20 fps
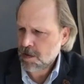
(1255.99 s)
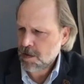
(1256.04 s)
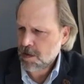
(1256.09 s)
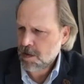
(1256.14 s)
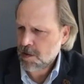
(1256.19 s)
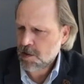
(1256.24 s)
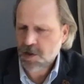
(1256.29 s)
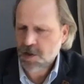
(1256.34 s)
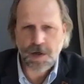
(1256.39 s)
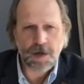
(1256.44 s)

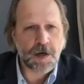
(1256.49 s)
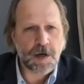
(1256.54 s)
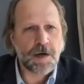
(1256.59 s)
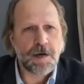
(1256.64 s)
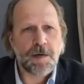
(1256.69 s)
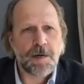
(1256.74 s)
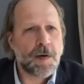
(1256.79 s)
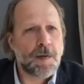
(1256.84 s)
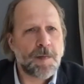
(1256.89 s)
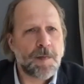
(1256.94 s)

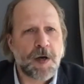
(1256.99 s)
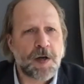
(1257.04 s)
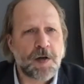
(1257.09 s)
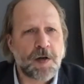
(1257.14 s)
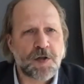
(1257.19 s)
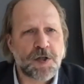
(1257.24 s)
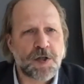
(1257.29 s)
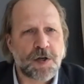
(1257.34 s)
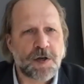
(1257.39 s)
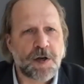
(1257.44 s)
sugar,
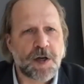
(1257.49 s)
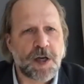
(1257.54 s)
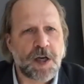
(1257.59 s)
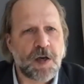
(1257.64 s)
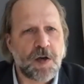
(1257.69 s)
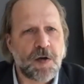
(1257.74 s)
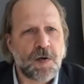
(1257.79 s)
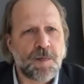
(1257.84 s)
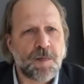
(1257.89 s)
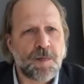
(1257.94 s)
muddled sugar
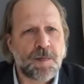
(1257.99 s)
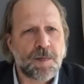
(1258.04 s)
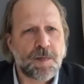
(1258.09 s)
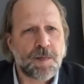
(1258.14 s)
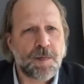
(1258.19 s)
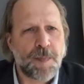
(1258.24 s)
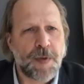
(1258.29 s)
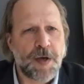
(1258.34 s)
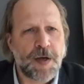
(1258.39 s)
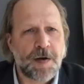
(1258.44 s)
cube,
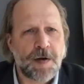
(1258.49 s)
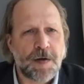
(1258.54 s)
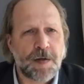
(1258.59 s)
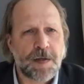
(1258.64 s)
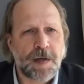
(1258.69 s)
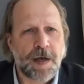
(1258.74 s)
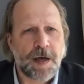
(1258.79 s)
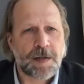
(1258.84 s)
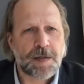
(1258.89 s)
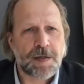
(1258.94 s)

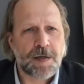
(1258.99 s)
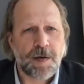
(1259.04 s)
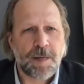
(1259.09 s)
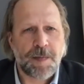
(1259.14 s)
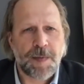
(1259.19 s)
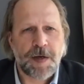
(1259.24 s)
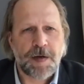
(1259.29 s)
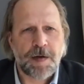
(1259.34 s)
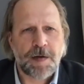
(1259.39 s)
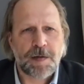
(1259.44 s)
bitters, Angostura
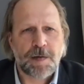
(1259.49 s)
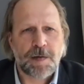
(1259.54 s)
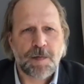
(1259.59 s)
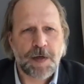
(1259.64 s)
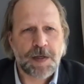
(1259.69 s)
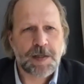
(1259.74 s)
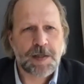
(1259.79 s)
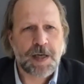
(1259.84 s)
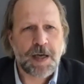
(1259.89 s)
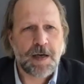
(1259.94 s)
bitters,
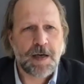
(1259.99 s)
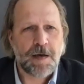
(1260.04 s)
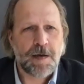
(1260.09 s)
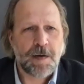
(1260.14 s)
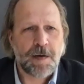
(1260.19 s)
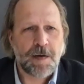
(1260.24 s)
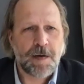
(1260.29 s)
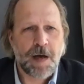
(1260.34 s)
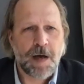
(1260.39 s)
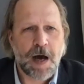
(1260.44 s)
whiskey,
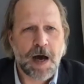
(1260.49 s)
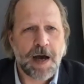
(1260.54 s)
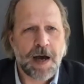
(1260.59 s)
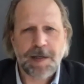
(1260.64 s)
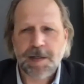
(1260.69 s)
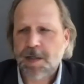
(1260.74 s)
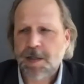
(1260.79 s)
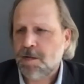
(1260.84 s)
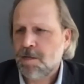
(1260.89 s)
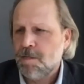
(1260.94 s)

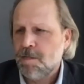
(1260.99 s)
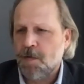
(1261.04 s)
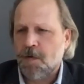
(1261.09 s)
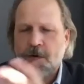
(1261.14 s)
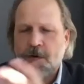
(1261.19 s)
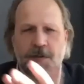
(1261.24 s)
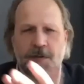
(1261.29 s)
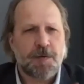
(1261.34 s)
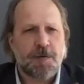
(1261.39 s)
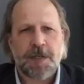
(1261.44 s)
ice,
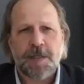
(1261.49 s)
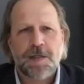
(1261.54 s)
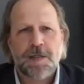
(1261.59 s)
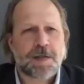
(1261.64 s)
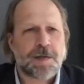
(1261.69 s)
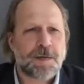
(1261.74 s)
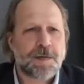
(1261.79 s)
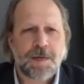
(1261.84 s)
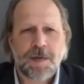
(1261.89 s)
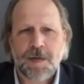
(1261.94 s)
orange
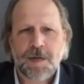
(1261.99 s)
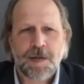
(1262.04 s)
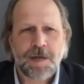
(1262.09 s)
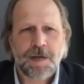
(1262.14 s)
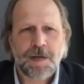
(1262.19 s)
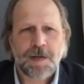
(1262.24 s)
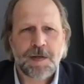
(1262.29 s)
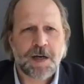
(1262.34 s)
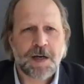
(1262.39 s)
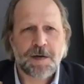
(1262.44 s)
twist,
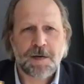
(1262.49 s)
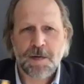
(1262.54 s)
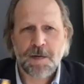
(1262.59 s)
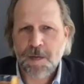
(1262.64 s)
done.